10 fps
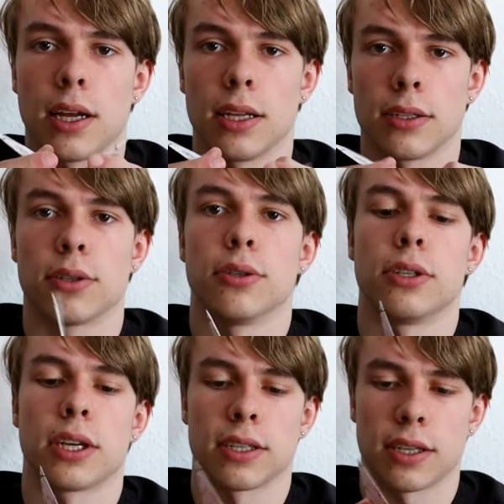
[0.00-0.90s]
and could
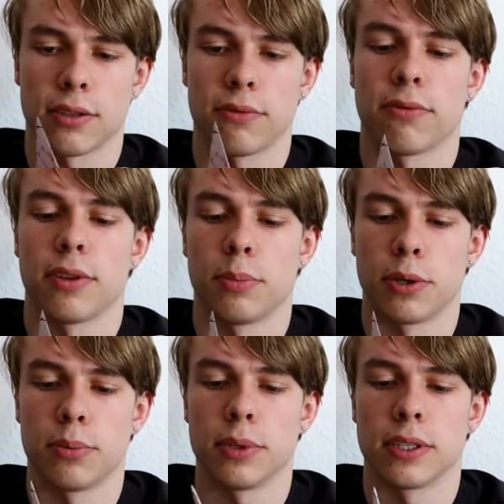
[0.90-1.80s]
technically flip
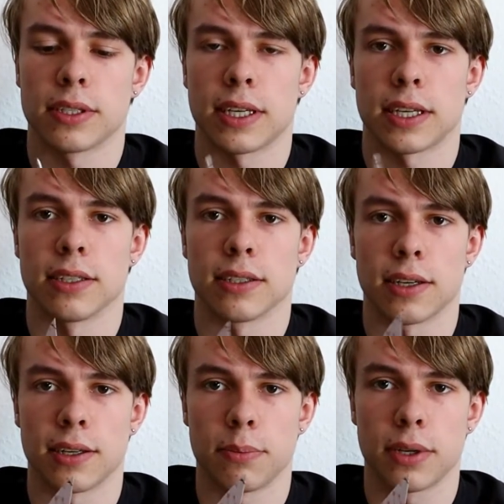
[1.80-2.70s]
open a second
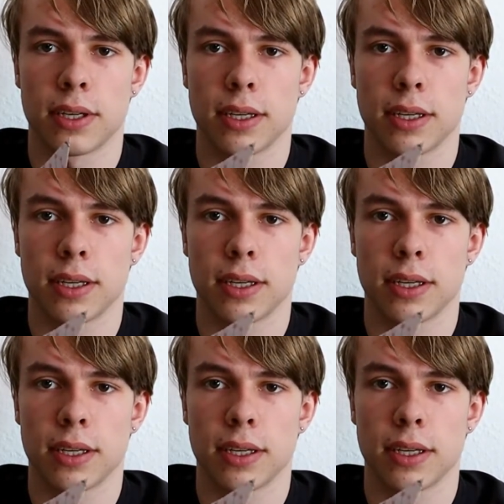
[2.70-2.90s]
time.